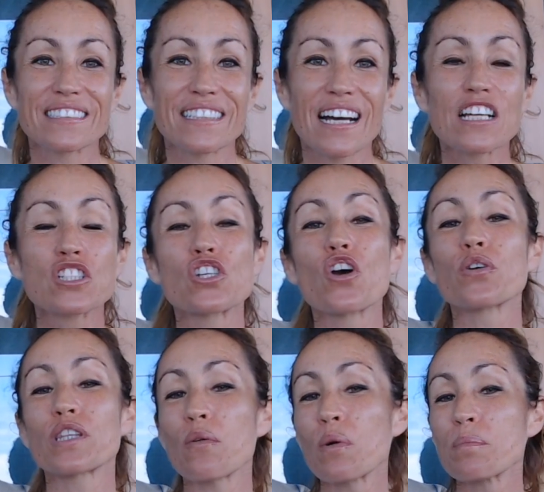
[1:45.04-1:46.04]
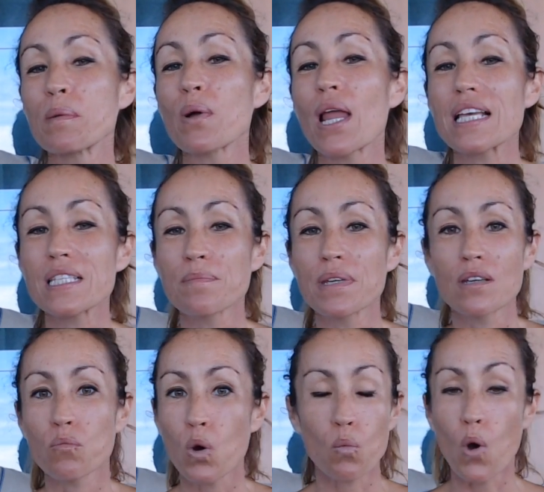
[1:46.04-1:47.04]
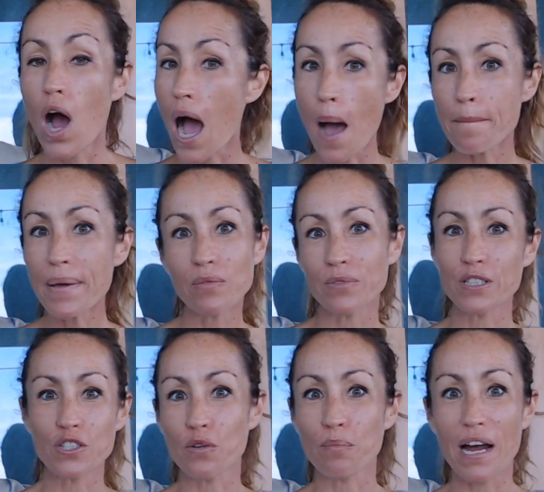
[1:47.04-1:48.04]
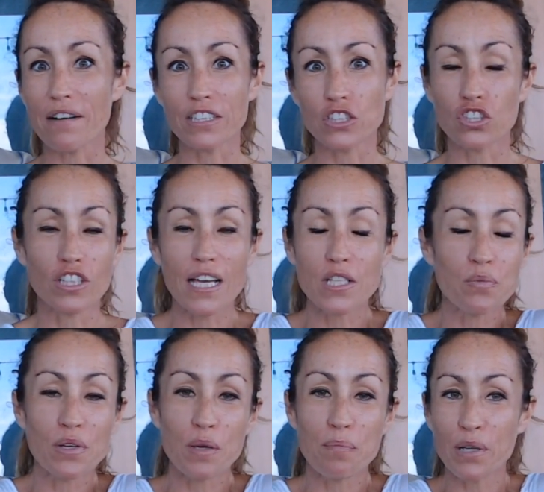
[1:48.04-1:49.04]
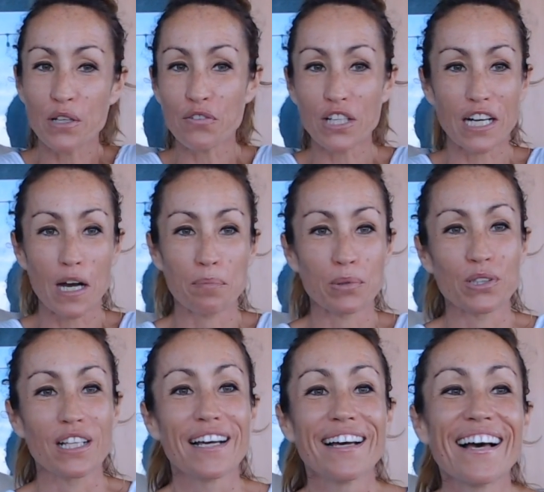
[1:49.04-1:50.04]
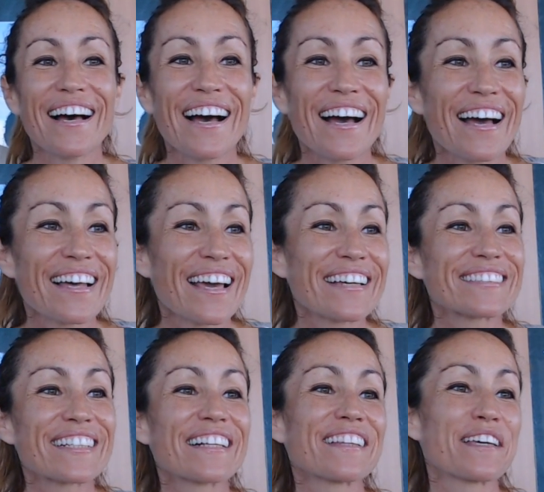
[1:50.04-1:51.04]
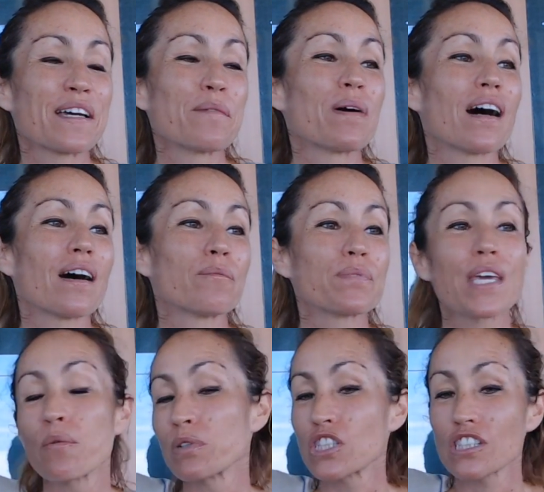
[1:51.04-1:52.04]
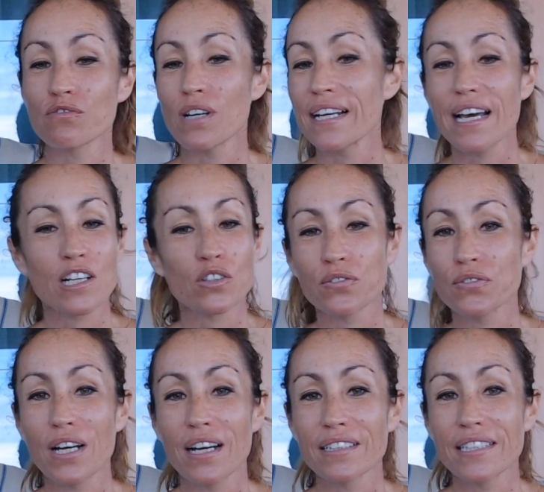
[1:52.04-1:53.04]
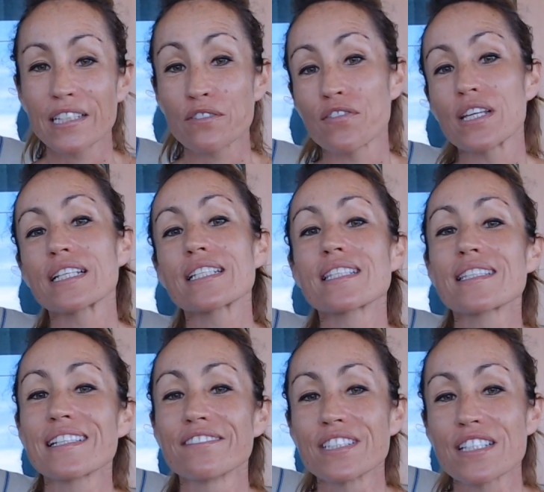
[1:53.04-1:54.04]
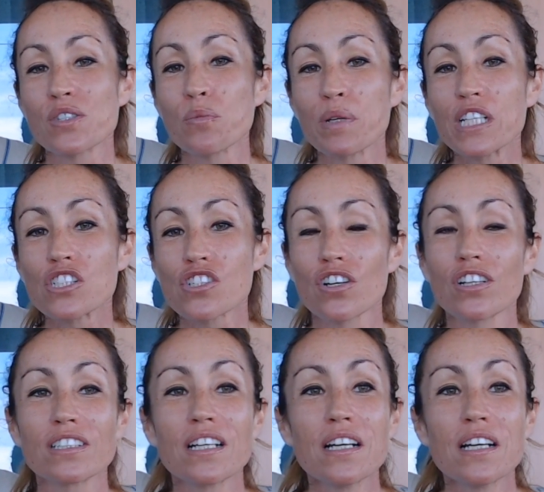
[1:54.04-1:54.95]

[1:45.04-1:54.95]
I joke that when people ask me, what happened in your marriage? You guys were the perfect couple. And I tell them, yeah, we just ran out of a Netflix series to binge on,